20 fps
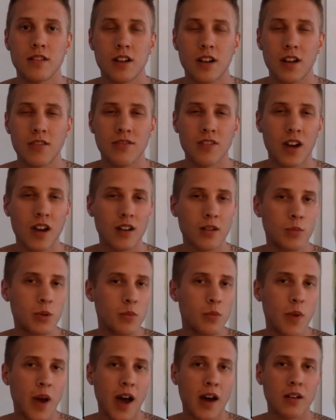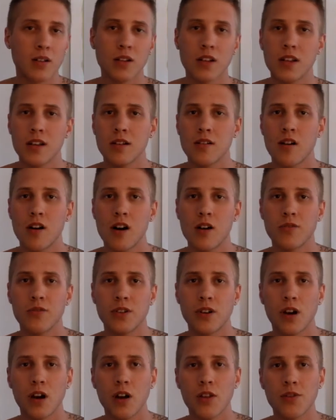that I've kind of been battling off
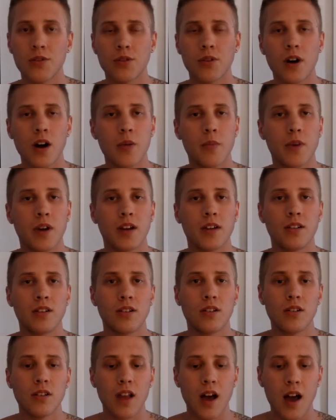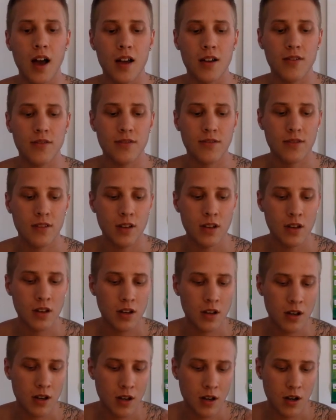and on throughout my adult life.
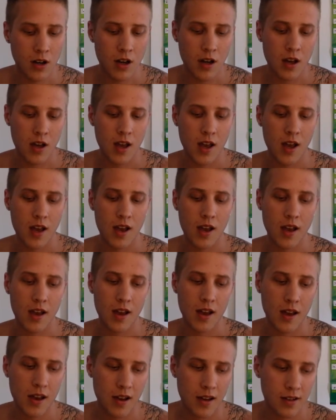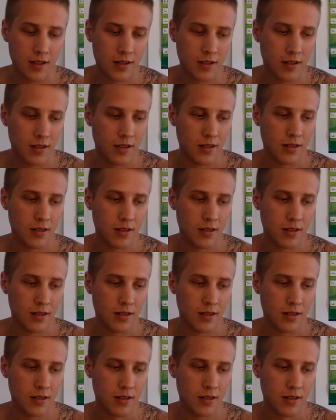And